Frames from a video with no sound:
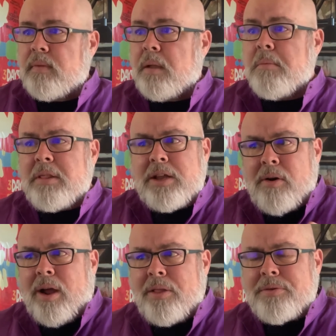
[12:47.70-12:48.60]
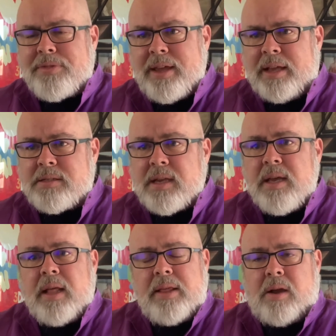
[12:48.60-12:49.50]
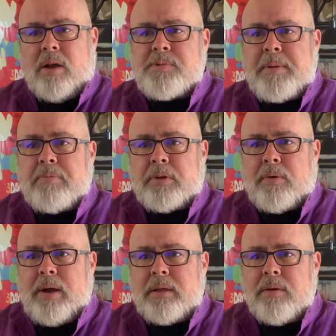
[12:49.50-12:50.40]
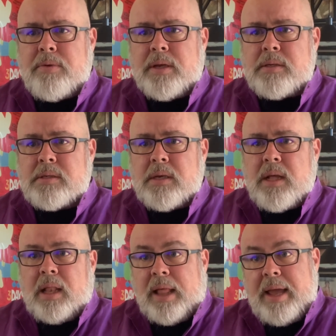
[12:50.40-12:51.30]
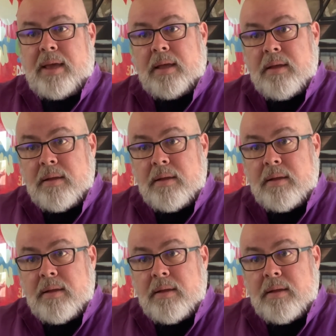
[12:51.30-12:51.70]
But there are other things that cause people to want unions, like